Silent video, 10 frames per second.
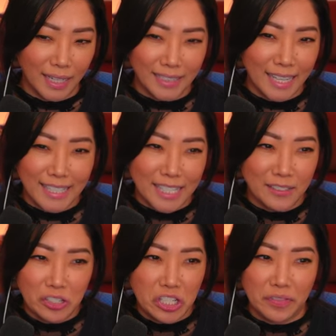it's it's as
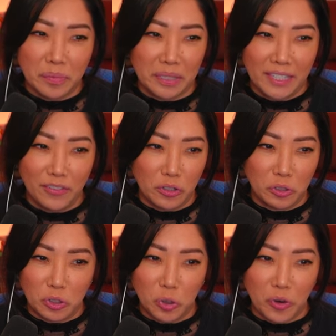if she doesn't even believe her own
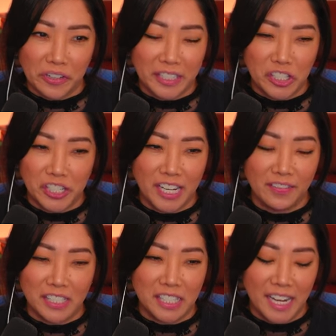story. Like she can't
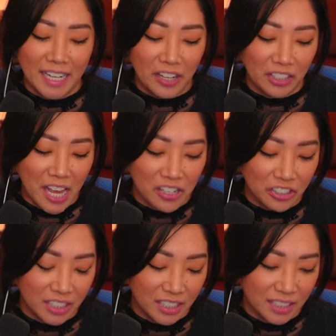even say it out
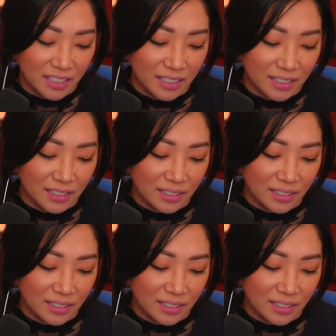loud. Oh.